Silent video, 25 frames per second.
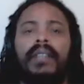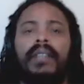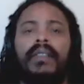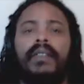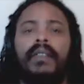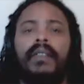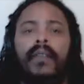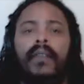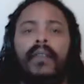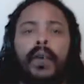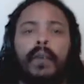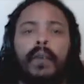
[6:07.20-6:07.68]

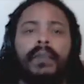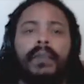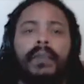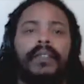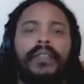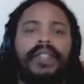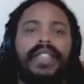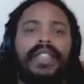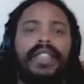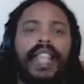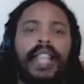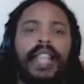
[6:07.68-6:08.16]
form of
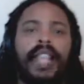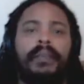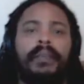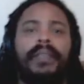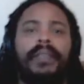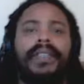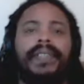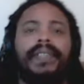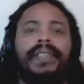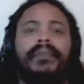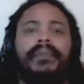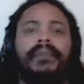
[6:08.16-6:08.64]

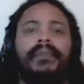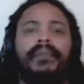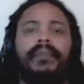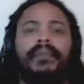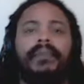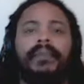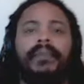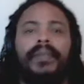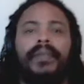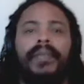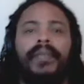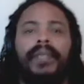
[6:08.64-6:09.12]
escapism.
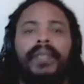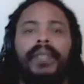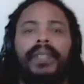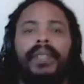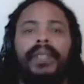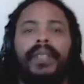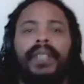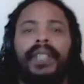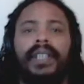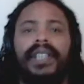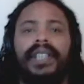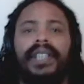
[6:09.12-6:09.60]

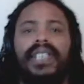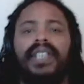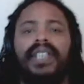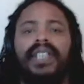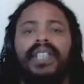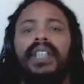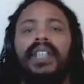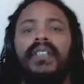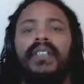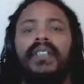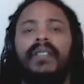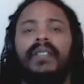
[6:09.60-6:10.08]
Because even
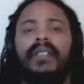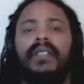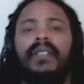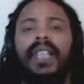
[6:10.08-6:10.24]
if